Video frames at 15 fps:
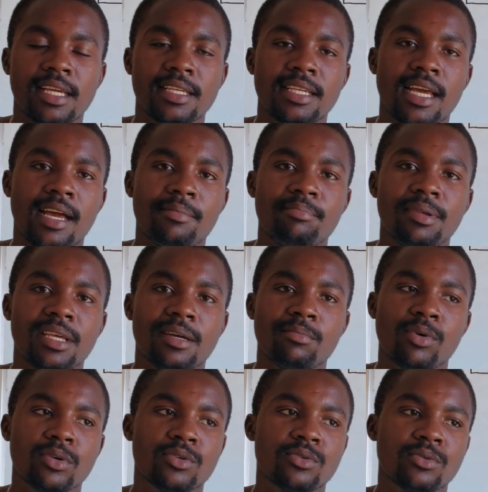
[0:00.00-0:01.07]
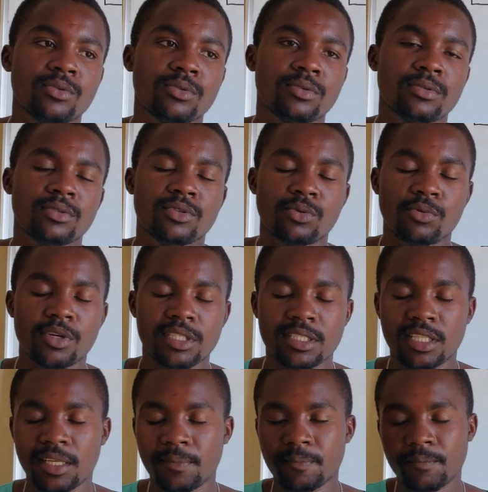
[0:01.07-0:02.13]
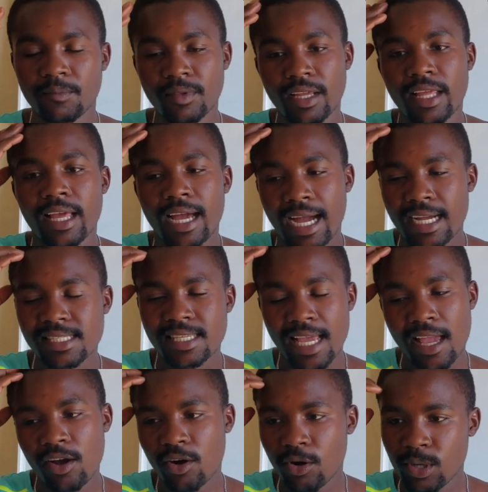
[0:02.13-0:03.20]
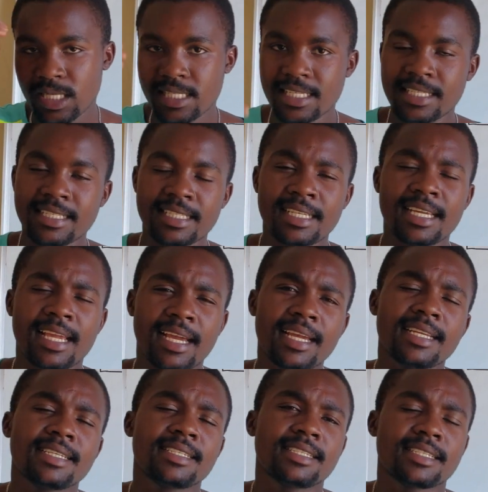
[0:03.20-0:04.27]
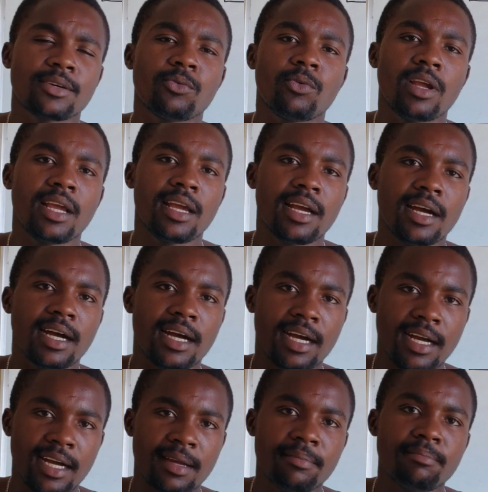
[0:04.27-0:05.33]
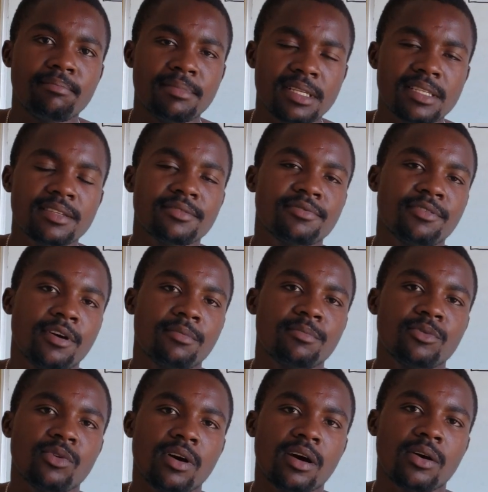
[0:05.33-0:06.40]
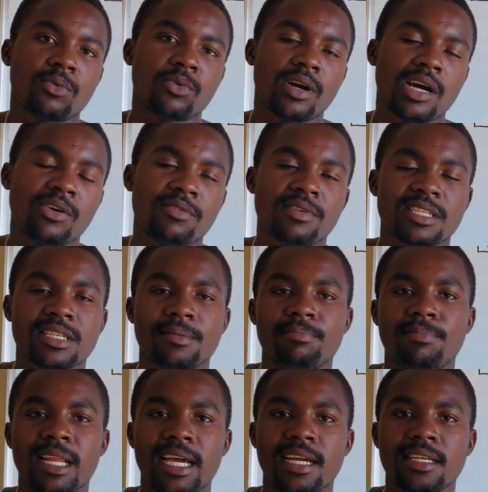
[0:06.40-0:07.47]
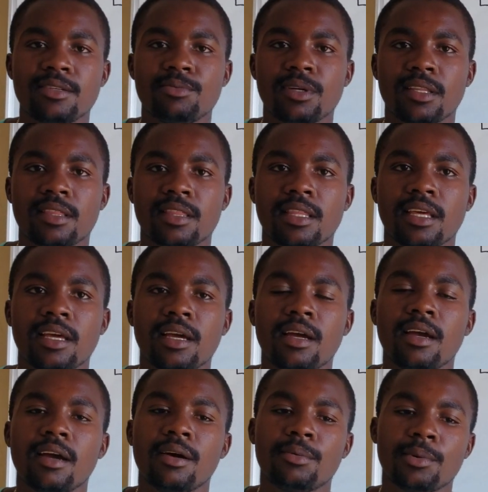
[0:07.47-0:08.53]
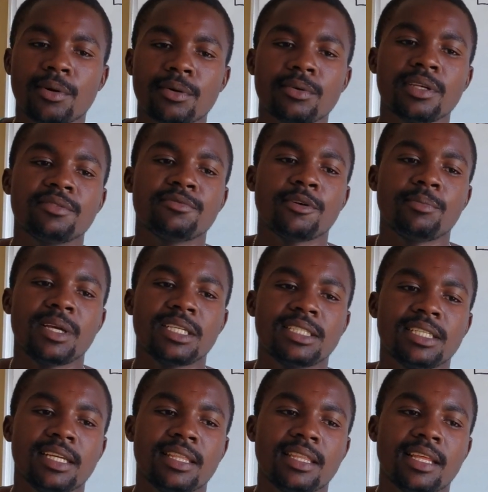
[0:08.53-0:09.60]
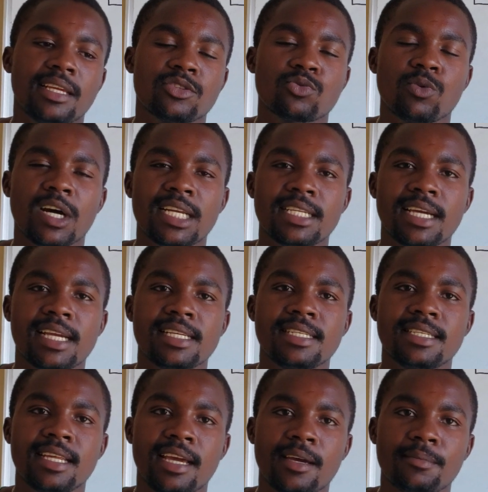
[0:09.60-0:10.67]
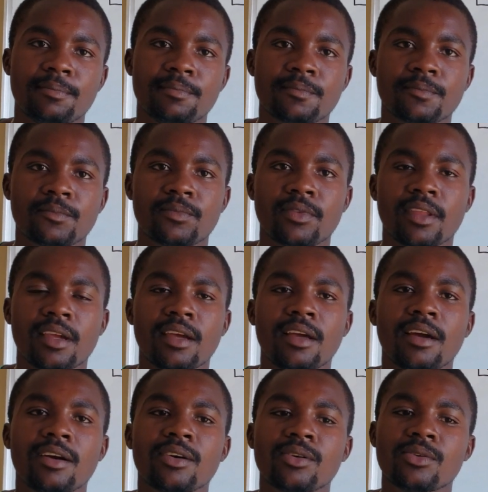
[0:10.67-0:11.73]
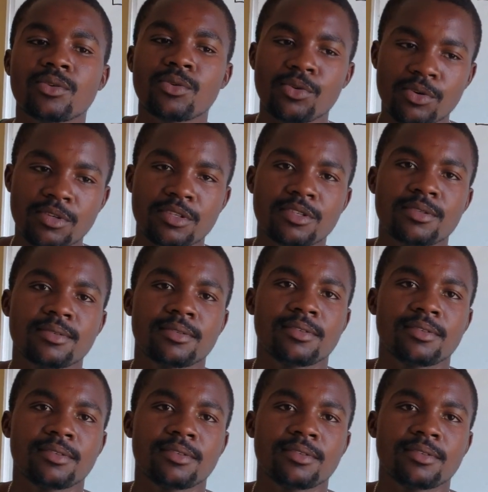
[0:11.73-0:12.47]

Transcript: yeah, be able to watch them. As I always indicate, we are misinformed, or we are oversupplied with wrong information. There's what I term good